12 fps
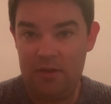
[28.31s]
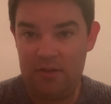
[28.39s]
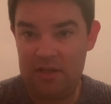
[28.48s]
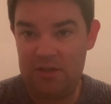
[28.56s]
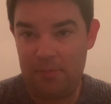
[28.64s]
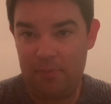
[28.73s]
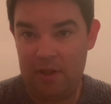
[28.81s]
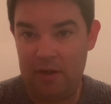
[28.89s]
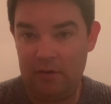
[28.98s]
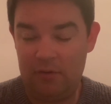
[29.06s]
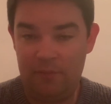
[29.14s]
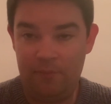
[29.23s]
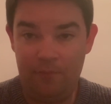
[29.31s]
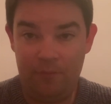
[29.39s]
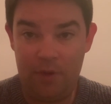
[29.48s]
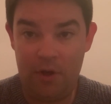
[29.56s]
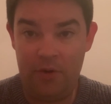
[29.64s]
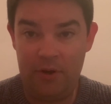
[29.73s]
discipline
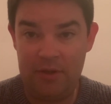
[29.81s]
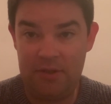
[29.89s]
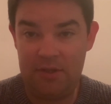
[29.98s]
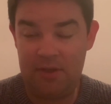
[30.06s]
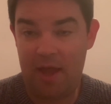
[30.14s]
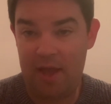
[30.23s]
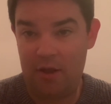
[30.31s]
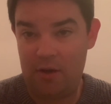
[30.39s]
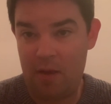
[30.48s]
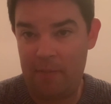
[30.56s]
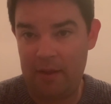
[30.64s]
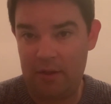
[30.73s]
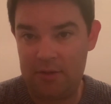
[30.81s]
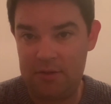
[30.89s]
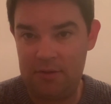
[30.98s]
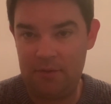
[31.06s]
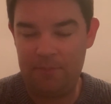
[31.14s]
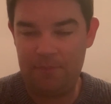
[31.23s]
known as economics.